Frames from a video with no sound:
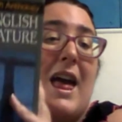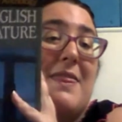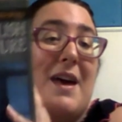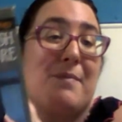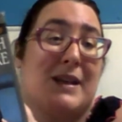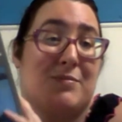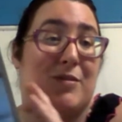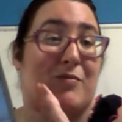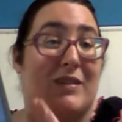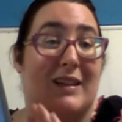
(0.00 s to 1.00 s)
That makes
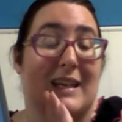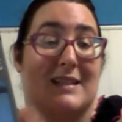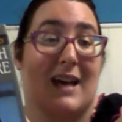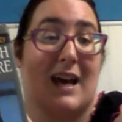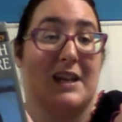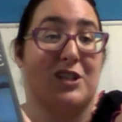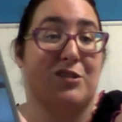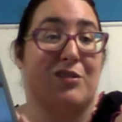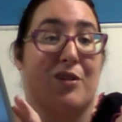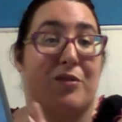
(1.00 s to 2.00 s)
me really excited
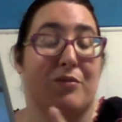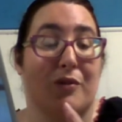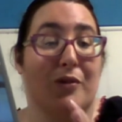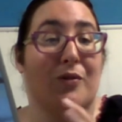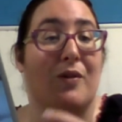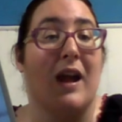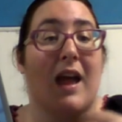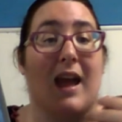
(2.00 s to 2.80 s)
to go through